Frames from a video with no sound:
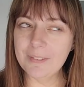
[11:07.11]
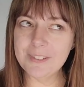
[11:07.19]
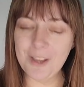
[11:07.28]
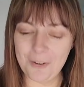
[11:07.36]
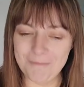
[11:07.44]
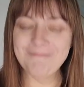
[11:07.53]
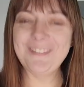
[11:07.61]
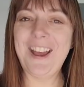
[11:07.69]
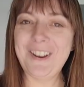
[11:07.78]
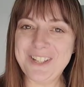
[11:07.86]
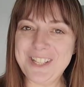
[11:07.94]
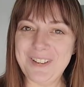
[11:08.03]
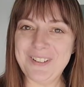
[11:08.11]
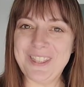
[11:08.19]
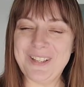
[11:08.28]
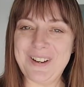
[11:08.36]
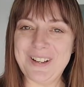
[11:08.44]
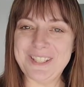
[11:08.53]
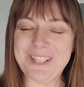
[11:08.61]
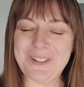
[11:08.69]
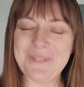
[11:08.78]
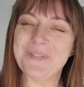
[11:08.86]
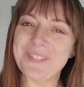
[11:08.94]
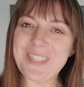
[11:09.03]
So I'll share with you all too.
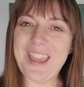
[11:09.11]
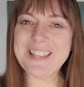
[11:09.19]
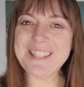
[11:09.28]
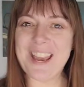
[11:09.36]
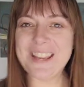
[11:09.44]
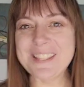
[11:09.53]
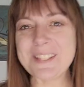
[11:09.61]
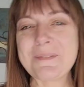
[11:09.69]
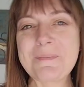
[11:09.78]
Thanks guys.